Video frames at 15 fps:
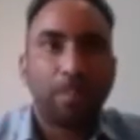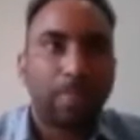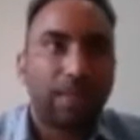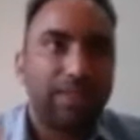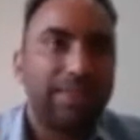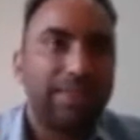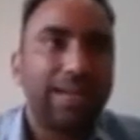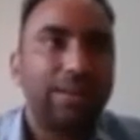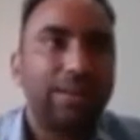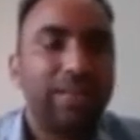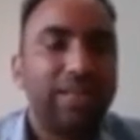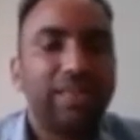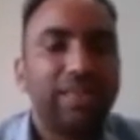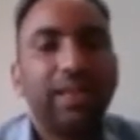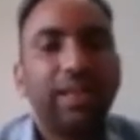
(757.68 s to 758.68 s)
that
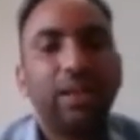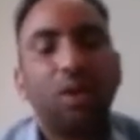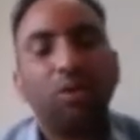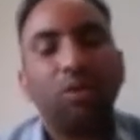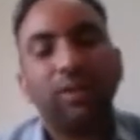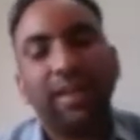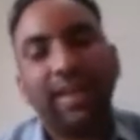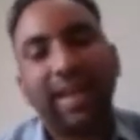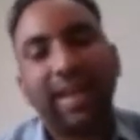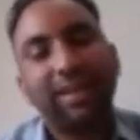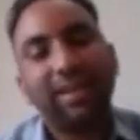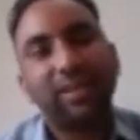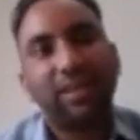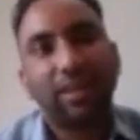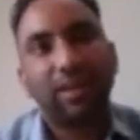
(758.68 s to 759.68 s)
material on the
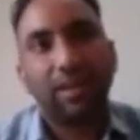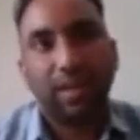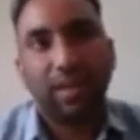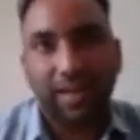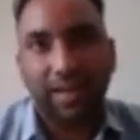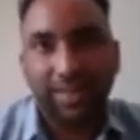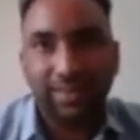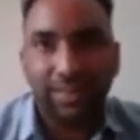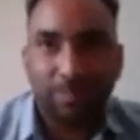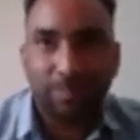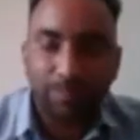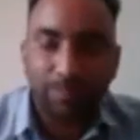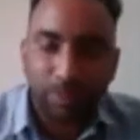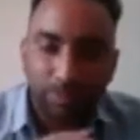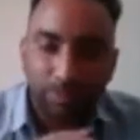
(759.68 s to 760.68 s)
racks, either by
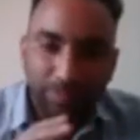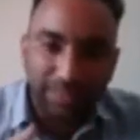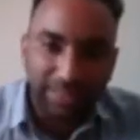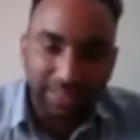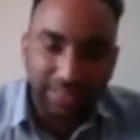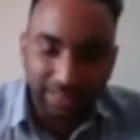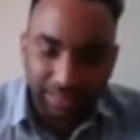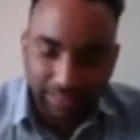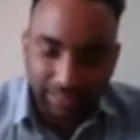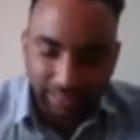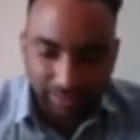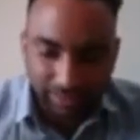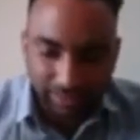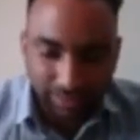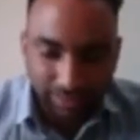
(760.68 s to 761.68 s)
preparing
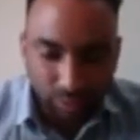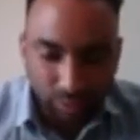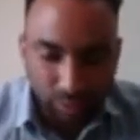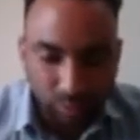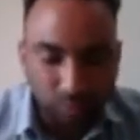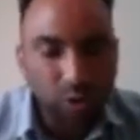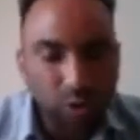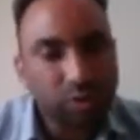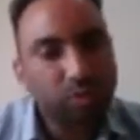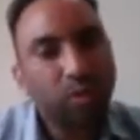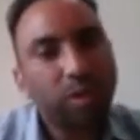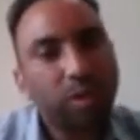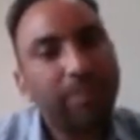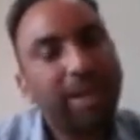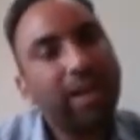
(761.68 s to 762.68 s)
a small
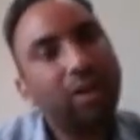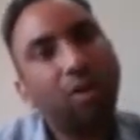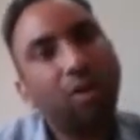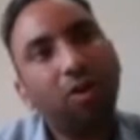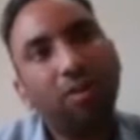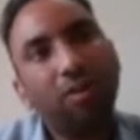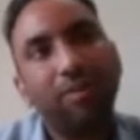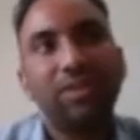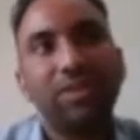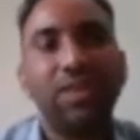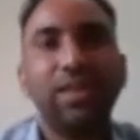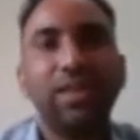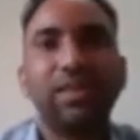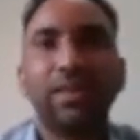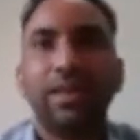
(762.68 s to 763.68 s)
bed, or
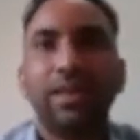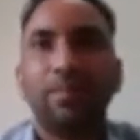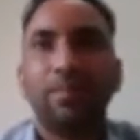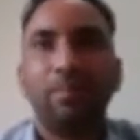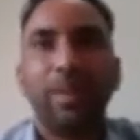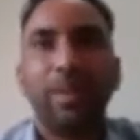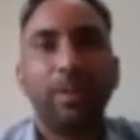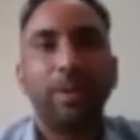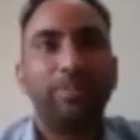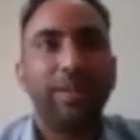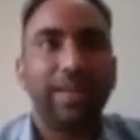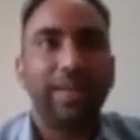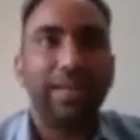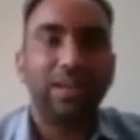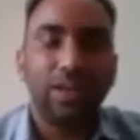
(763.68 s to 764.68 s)
just by
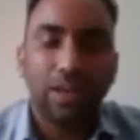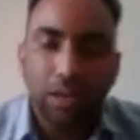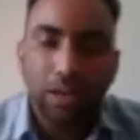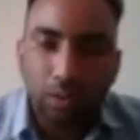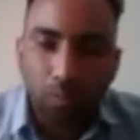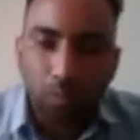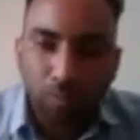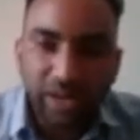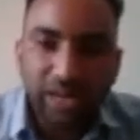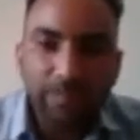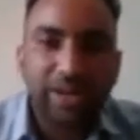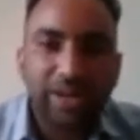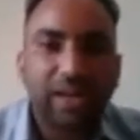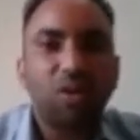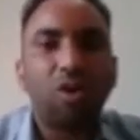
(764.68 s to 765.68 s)
preparing one
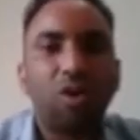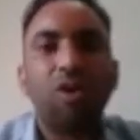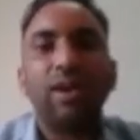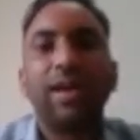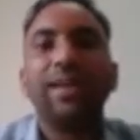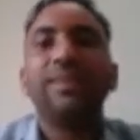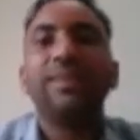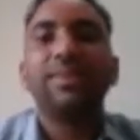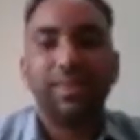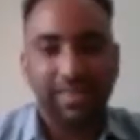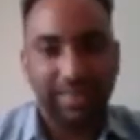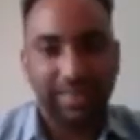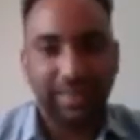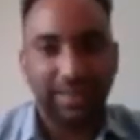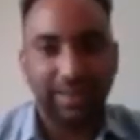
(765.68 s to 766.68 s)
bed on a
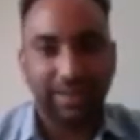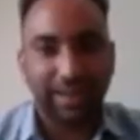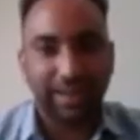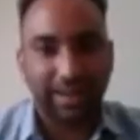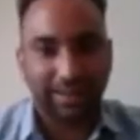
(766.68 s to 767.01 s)
single rack.